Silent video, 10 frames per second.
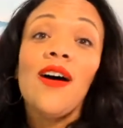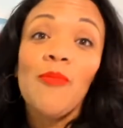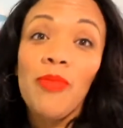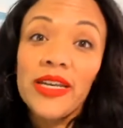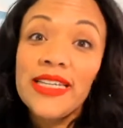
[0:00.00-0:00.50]

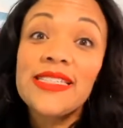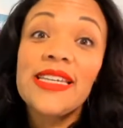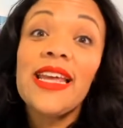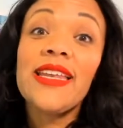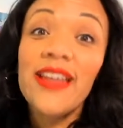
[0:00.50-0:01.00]
But is
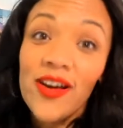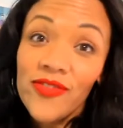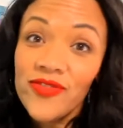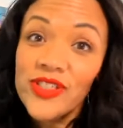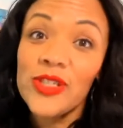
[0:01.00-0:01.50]
it
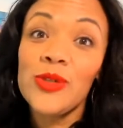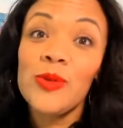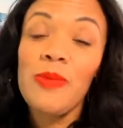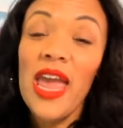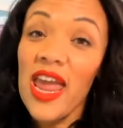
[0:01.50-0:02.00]
enough to
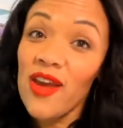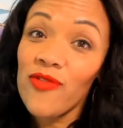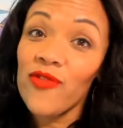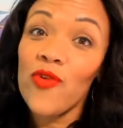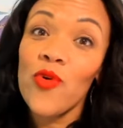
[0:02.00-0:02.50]
pay
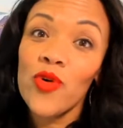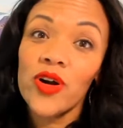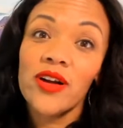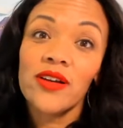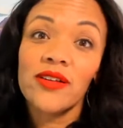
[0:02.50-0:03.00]

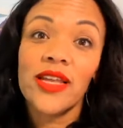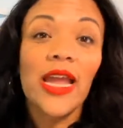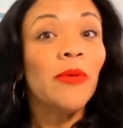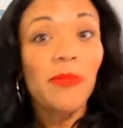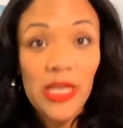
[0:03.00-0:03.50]
for,
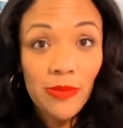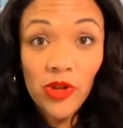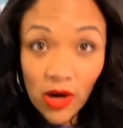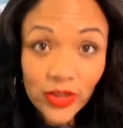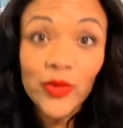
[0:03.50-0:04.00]
people
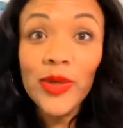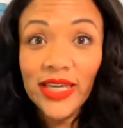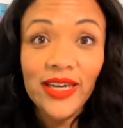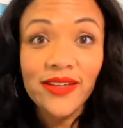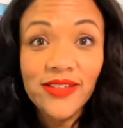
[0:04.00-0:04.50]
are doing
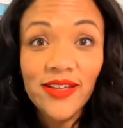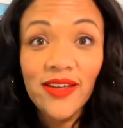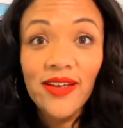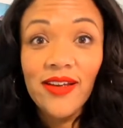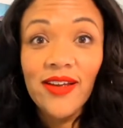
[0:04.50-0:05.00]
it,
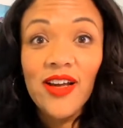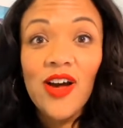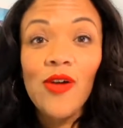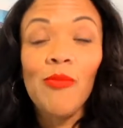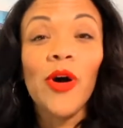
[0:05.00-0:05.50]

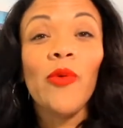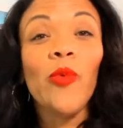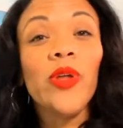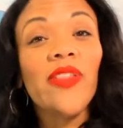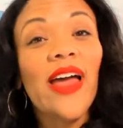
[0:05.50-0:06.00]
but
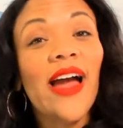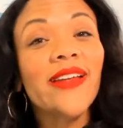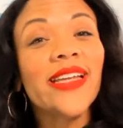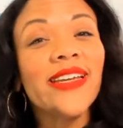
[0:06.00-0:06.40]
will that,